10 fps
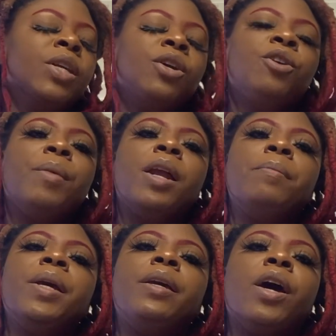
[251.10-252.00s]
You better
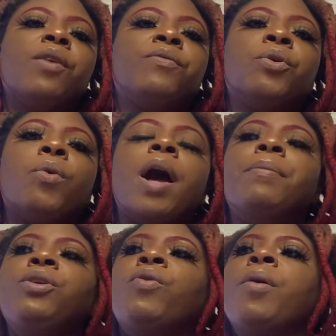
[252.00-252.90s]
be careful
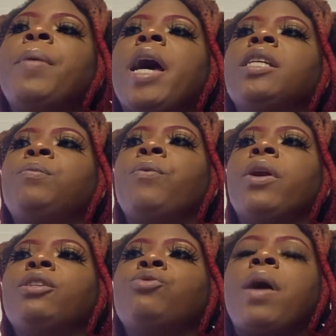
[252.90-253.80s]
grabbing you a
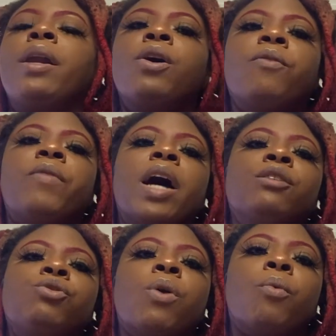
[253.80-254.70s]
passport and trying to go
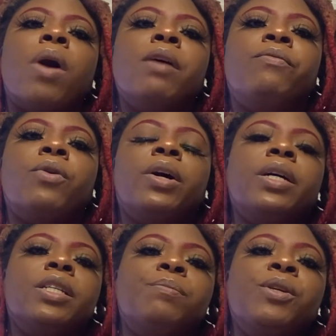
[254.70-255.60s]
find you a wife or a
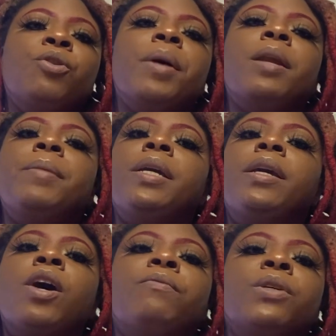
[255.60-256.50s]
husband. You better be
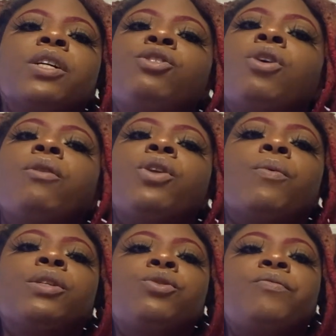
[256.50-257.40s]
careful, because you don't know
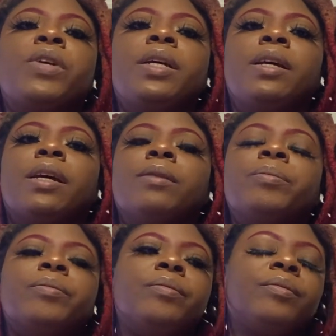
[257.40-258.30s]
what you finna get.
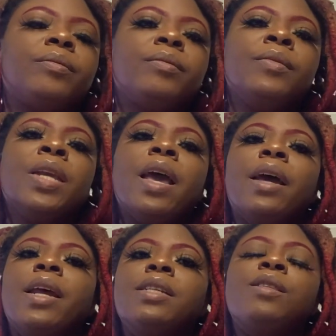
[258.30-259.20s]

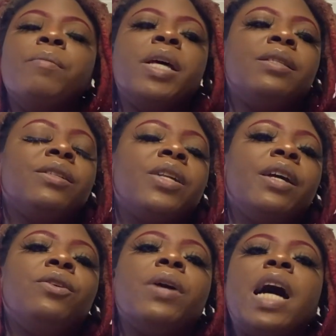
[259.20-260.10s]
And that's the message.
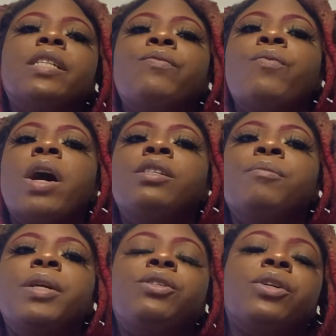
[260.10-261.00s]
Thank you guys for
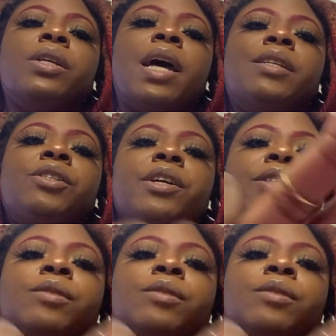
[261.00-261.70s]
watching. Be sure to like, share, and